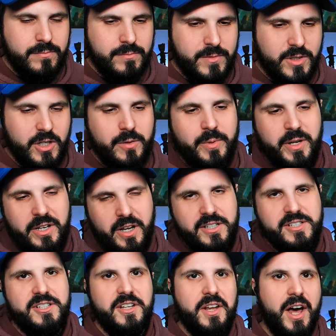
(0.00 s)
Could have been
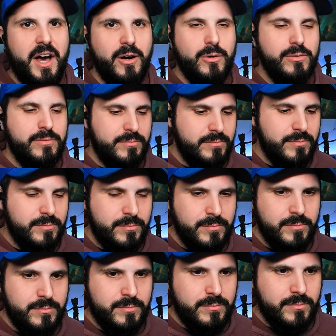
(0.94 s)
nice to know. It's true.
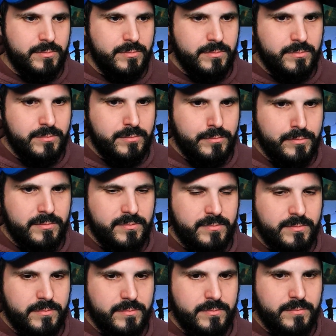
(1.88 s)
What those flecks
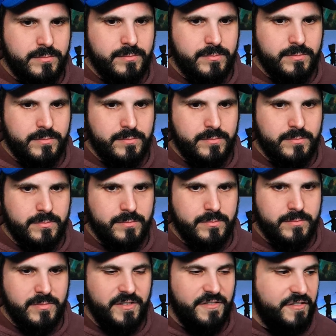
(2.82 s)
said,
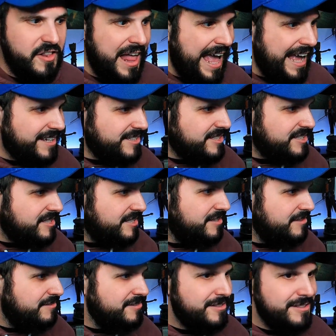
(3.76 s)
technically Flecks. I
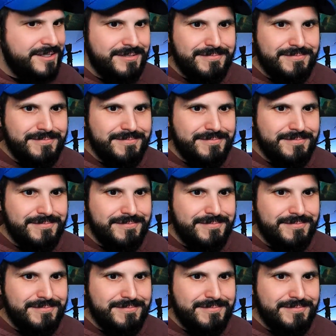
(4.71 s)
am a